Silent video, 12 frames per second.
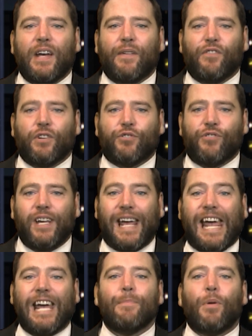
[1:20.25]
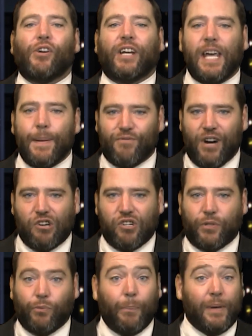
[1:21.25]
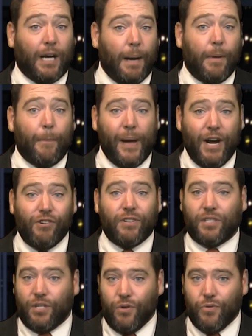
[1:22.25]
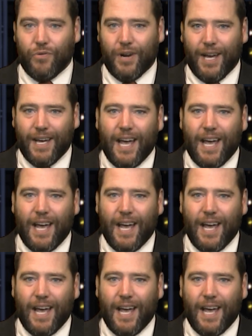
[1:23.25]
anniversary and marquee project will become apparent soon